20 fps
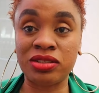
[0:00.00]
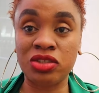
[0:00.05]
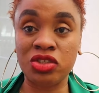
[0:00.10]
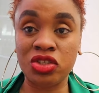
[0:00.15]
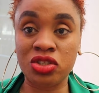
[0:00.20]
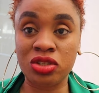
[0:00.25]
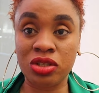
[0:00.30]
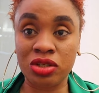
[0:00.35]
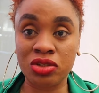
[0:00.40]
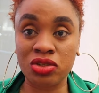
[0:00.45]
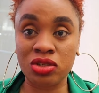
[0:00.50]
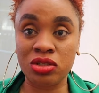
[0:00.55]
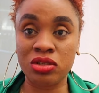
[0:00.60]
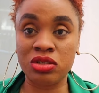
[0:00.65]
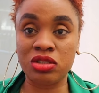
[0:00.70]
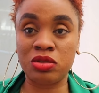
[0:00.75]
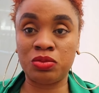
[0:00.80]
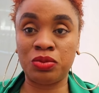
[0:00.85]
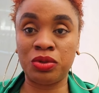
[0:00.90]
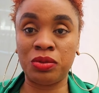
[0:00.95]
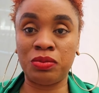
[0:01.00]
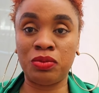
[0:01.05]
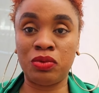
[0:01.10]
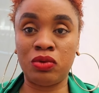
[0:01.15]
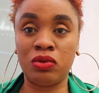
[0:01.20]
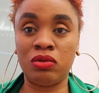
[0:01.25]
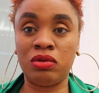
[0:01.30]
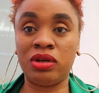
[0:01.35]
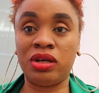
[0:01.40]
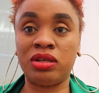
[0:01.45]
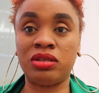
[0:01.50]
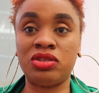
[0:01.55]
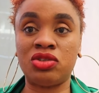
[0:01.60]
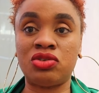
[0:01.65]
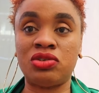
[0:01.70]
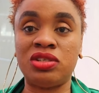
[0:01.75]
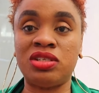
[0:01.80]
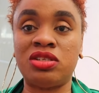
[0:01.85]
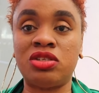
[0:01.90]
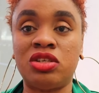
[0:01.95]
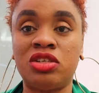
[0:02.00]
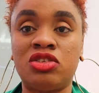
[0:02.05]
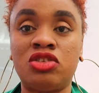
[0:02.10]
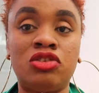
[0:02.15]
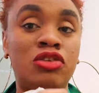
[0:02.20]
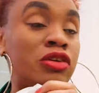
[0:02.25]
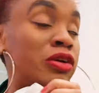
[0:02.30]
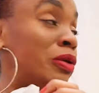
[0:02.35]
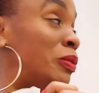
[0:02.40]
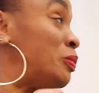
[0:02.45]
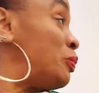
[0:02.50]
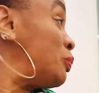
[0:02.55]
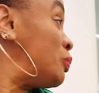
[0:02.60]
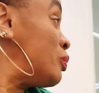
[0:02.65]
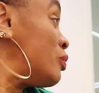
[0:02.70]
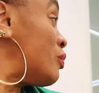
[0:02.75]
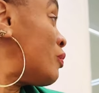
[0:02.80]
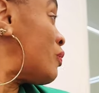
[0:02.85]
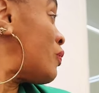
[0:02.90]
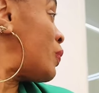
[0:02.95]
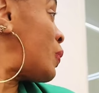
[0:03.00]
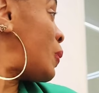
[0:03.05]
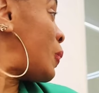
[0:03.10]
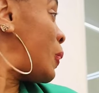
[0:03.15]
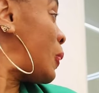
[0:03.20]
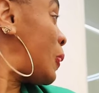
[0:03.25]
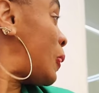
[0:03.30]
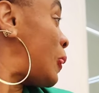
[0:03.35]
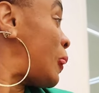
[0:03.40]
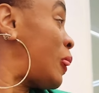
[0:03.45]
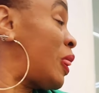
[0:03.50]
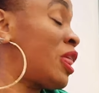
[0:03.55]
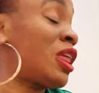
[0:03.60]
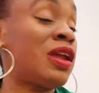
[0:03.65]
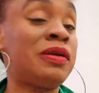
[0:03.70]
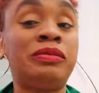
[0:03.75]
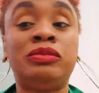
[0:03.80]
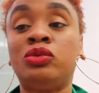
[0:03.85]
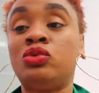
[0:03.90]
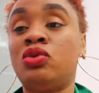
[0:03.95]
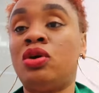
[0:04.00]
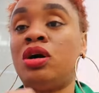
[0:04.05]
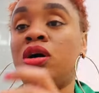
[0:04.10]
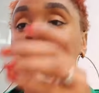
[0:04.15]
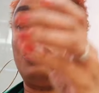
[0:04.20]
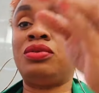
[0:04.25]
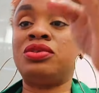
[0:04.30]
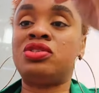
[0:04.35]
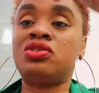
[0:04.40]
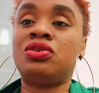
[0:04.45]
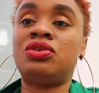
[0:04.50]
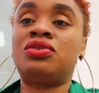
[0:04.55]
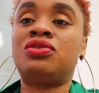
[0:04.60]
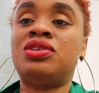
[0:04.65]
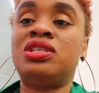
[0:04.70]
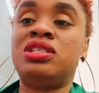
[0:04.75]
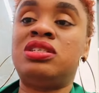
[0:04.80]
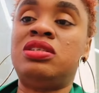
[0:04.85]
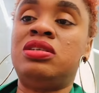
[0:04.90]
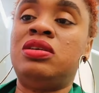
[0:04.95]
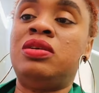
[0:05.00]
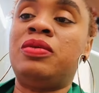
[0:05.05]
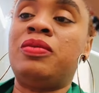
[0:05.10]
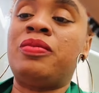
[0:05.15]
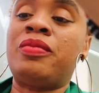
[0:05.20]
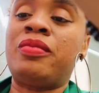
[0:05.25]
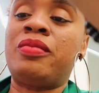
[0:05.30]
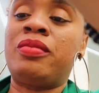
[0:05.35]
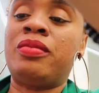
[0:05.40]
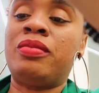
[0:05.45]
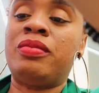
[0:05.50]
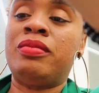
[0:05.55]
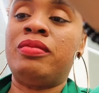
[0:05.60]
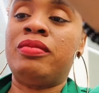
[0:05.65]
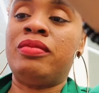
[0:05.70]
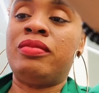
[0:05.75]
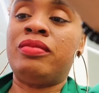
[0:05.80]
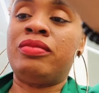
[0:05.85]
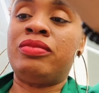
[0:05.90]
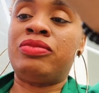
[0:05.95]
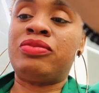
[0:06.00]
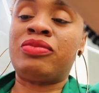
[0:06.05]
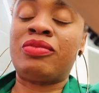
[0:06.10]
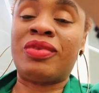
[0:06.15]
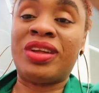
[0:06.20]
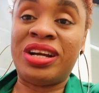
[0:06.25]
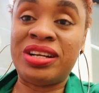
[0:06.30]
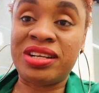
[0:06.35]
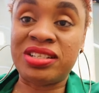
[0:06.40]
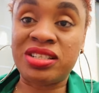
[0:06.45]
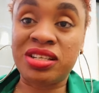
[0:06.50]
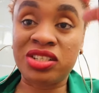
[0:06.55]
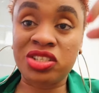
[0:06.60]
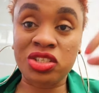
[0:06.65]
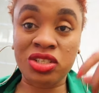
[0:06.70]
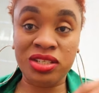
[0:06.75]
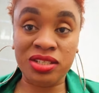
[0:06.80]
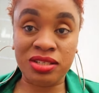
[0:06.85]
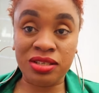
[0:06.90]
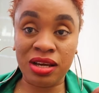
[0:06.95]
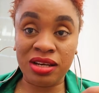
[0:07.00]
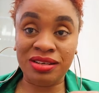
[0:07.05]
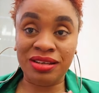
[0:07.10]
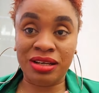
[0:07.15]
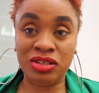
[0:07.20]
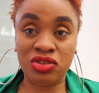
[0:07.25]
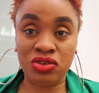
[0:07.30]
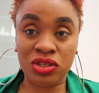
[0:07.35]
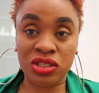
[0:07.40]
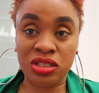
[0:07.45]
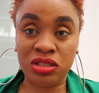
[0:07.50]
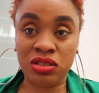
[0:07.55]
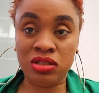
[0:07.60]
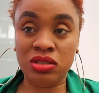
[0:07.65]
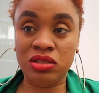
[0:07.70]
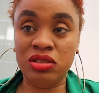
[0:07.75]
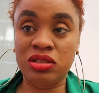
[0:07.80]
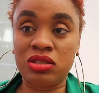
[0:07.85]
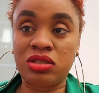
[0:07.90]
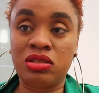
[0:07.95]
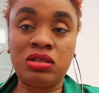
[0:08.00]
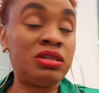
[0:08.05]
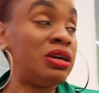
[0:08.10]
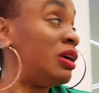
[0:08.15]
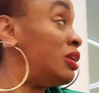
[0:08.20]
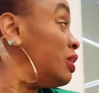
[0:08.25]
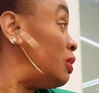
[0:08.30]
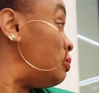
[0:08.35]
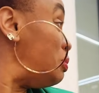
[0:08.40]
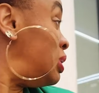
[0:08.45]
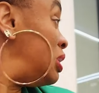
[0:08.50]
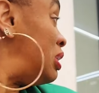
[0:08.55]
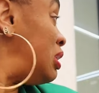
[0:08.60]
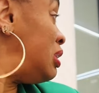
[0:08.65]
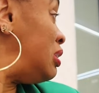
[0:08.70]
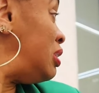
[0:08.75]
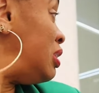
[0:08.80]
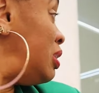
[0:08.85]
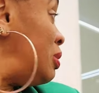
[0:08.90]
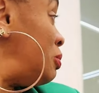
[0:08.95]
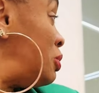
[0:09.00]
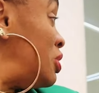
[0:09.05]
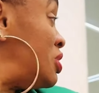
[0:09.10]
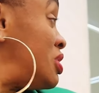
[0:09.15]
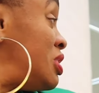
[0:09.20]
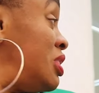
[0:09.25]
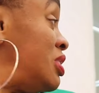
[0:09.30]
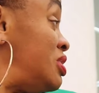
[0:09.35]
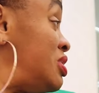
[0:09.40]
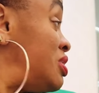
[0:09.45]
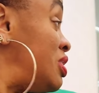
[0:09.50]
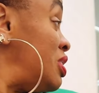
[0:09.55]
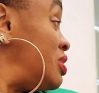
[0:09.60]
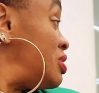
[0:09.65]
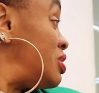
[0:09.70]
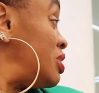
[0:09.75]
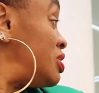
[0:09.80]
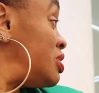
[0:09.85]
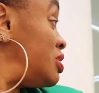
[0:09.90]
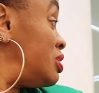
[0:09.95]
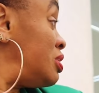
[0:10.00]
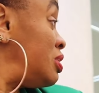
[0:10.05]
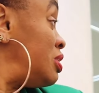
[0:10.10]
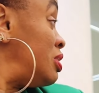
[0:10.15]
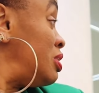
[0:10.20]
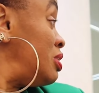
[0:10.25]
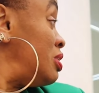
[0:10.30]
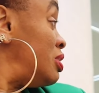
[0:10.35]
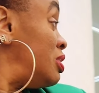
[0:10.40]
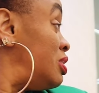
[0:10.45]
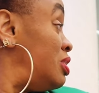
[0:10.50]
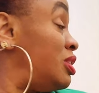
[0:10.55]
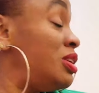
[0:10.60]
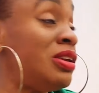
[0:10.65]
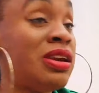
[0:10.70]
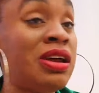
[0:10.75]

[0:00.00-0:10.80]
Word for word: usually searching these people, like usually searching them. Wow, it's so crazy. And they're searching inside their dresses and the men are there, but they are searching. They